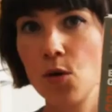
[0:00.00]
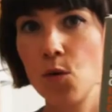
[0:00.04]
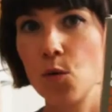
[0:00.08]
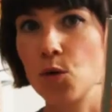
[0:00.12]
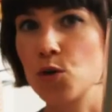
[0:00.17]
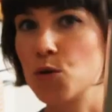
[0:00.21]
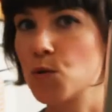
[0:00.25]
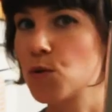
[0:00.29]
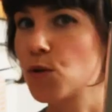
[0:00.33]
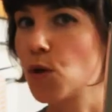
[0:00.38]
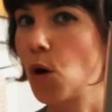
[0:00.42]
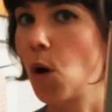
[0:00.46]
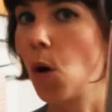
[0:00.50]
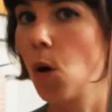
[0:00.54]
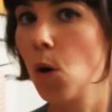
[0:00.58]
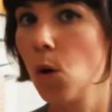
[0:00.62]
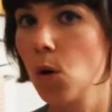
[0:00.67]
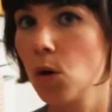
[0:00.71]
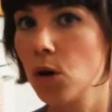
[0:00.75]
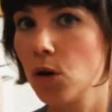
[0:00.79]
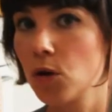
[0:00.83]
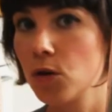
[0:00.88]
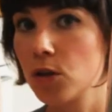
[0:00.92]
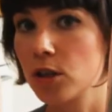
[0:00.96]
which was a
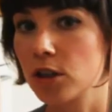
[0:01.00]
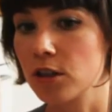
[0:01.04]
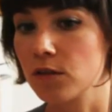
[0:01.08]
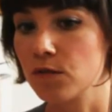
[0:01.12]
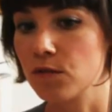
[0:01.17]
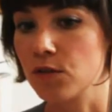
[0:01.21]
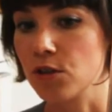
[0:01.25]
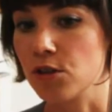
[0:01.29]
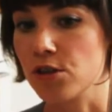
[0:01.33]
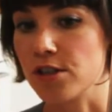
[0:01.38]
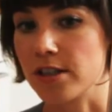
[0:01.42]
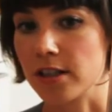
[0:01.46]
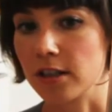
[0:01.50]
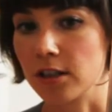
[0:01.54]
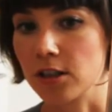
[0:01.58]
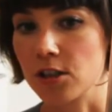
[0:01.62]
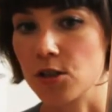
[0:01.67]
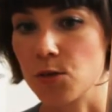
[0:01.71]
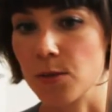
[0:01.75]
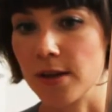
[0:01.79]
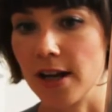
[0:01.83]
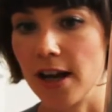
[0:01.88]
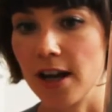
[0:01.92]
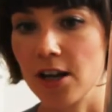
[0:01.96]
whole load of confusing,
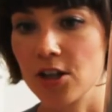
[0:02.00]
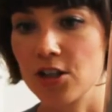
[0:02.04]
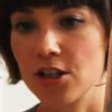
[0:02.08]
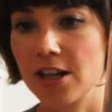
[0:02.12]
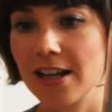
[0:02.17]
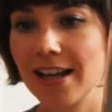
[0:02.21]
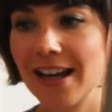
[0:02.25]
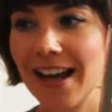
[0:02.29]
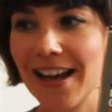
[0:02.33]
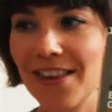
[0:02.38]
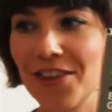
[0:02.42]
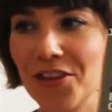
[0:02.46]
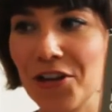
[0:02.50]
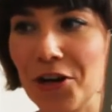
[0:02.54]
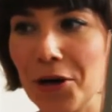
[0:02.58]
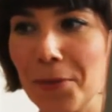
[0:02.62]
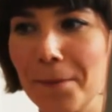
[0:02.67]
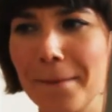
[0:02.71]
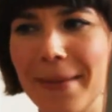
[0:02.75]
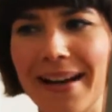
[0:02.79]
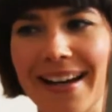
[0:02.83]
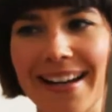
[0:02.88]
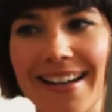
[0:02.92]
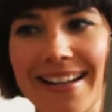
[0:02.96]
because we actually ended
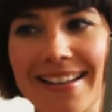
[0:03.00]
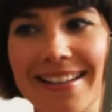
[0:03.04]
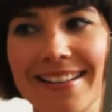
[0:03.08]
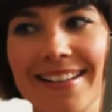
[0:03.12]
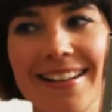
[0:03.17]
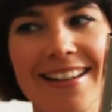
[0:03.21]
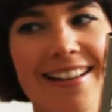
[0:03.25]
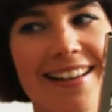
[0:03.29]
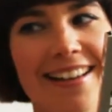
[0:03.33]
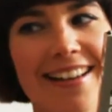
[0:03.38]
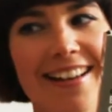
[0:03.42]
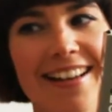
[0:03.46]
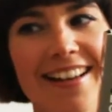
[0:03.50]
up buying